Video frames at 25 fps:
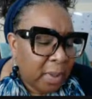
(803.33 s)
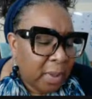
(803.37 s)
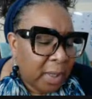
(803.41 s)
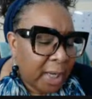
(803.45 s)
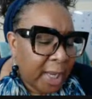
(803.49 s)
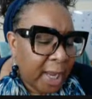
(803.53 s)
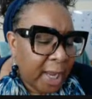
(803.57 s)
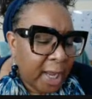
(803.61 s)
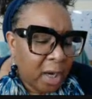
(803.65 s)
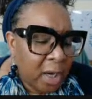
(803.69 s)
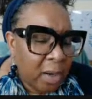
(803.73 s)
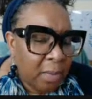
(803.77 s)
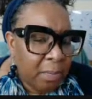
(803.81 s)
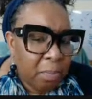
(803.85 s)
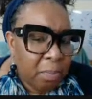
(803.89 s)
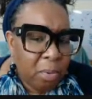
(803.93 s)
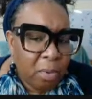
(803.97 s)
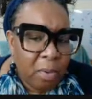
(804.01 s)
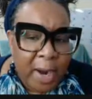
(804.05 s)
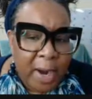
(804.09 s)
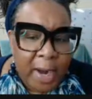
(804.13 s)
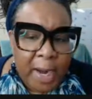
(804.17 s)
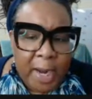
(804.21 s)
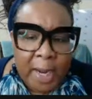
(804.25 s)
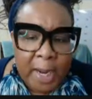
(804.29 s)
planner
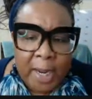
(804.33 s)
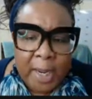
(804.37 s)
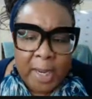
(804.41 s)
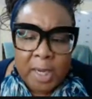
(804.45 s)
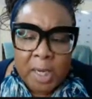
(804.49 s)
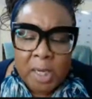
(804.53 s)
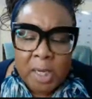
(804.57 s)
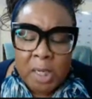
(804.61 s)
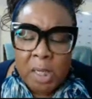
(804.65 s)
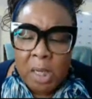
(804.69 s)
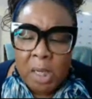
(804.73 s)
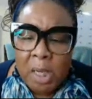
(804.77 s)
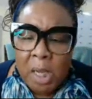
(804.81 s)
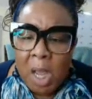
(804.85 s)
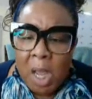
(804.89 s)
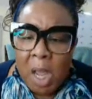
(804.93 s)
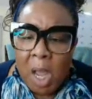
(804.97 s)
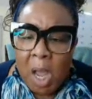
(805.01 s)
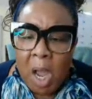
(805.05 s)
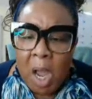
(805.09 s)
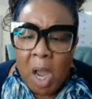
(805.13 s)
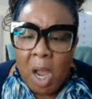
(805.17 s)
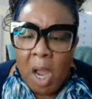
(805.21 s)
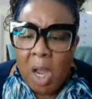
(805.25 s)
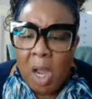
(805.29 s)
brand.
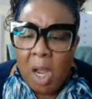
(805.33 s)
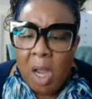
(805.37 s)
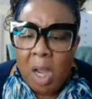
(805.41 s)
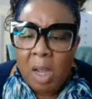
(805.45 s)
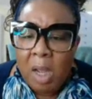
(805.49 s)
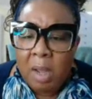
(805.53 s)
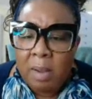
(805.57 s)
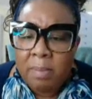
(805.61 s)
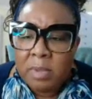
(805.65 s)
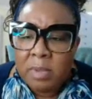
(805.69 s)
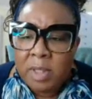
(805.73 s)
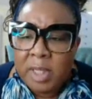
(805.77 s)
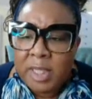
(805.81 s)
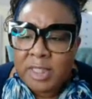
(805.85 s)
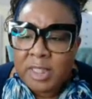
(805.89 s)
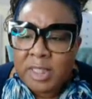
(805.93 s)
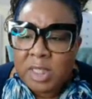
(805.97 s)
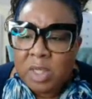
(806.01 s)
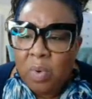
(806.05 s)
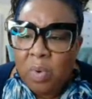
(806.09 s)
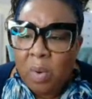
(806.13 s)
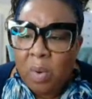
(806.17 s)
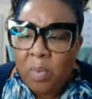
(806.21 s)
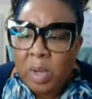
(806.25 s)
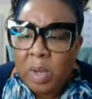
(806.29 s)
Let's
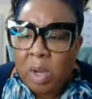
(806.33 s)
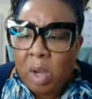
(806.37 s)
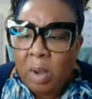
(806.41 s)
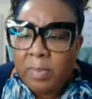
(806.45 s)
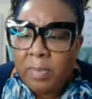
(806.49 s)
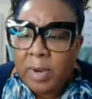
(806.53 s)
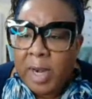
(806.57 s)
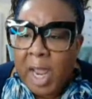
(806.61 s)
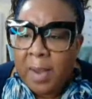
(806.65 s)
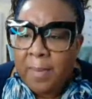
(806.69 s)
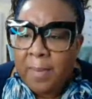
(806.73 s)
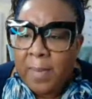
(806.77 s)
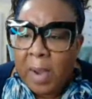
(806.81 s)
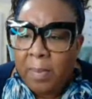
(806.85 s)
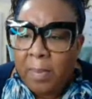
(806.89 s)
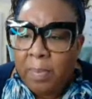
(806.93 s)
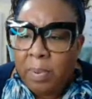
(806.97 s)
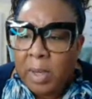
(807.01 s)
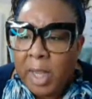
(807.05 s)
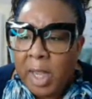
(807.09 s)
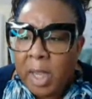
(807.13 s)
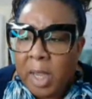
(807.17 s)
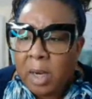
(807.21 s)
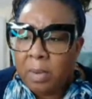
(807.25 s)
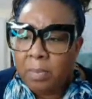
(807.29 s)
see what we're going to name our
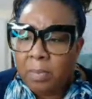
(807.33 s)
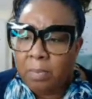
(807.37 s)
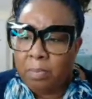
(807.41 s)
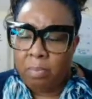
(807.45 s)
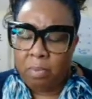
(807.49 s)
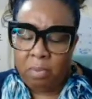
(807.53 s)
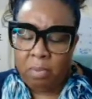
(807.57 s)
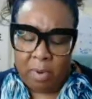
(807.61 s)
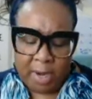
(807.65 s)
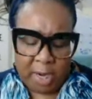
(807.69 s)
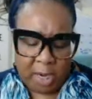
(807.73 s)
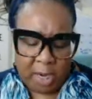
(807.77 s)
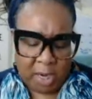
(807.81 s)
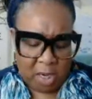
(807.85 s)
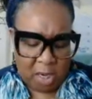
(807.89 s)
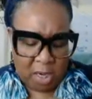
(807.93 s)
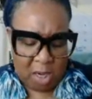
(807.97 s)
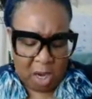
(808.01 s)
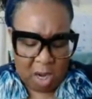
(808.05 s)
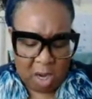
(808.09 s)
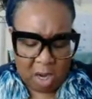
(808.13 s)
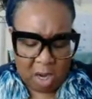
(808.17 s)
planner brand.